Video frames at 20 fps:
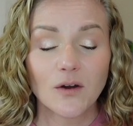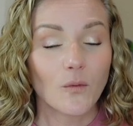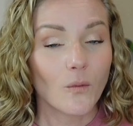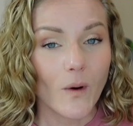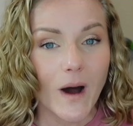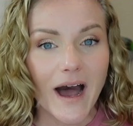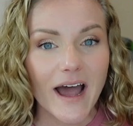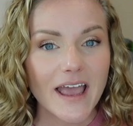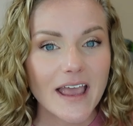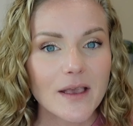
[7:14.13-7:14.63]

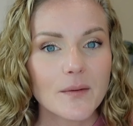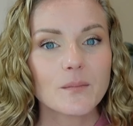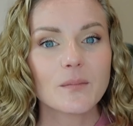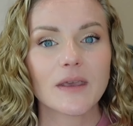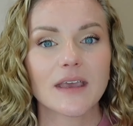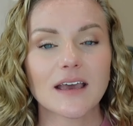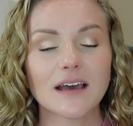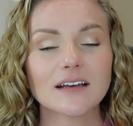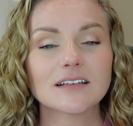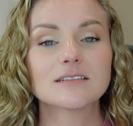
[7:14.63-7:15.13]
Why?
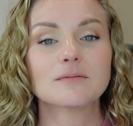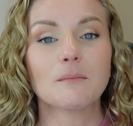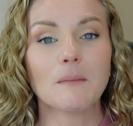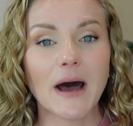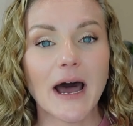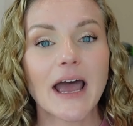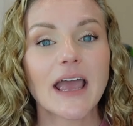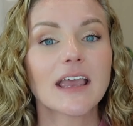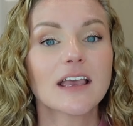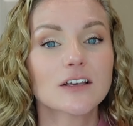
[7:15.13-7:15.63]
Because
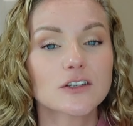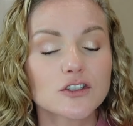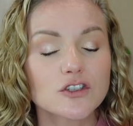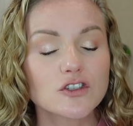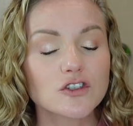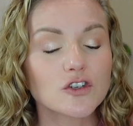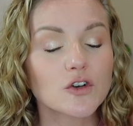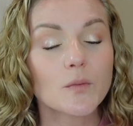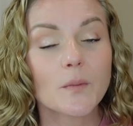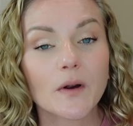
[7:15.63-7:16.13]
my
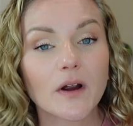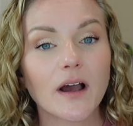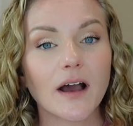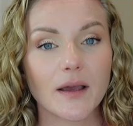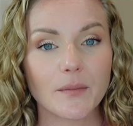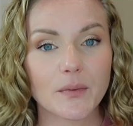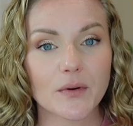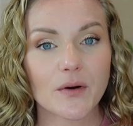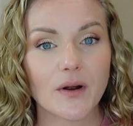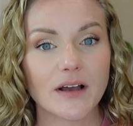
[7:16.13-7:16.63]
super
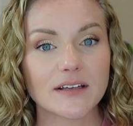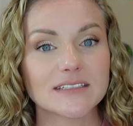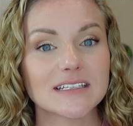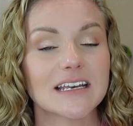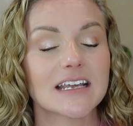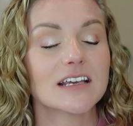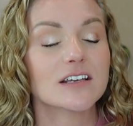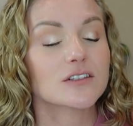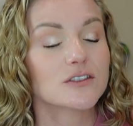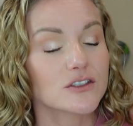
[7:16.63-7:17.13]
high
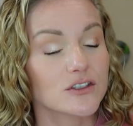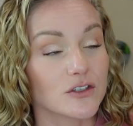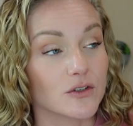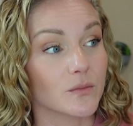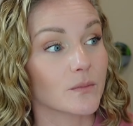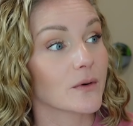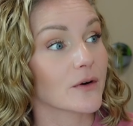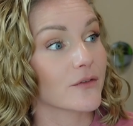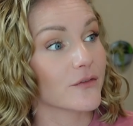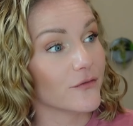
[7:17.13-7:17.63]
porosity,
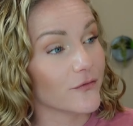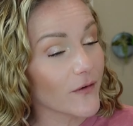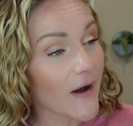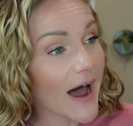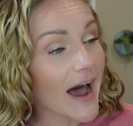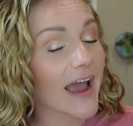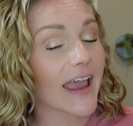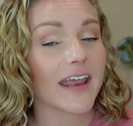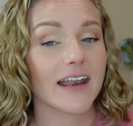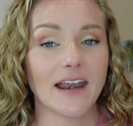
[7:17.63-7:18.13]
super
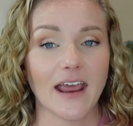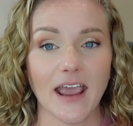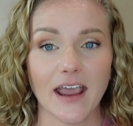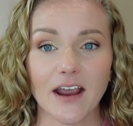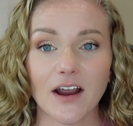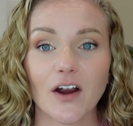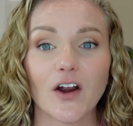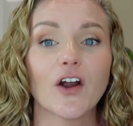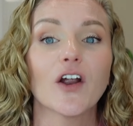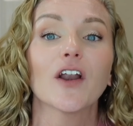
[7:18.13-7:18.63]
fine
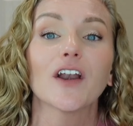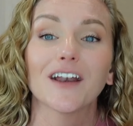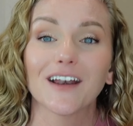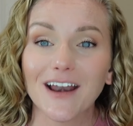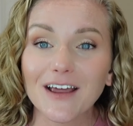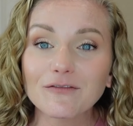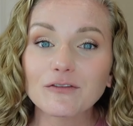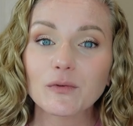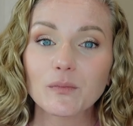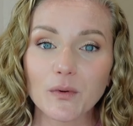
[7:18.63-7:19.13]
hair
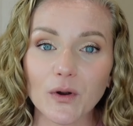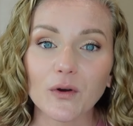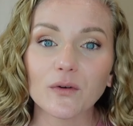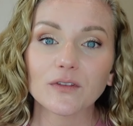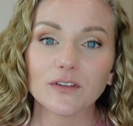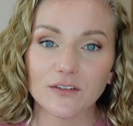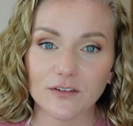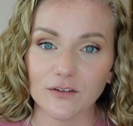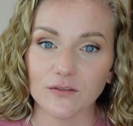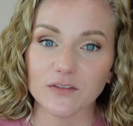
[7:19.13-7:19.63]
never
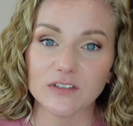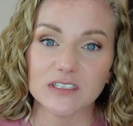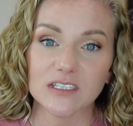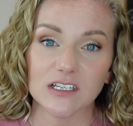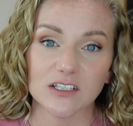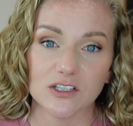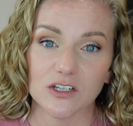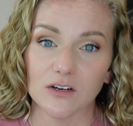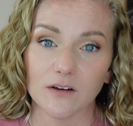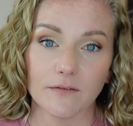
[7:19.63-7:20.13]
broke the surface
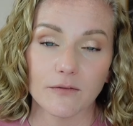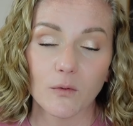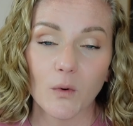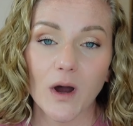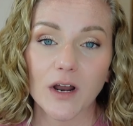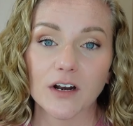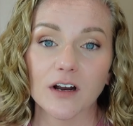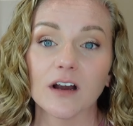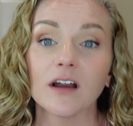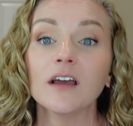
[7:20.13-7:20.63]
tension of the
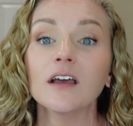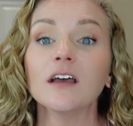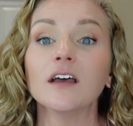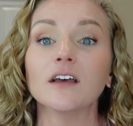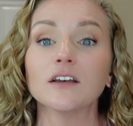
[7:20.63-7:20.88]
water.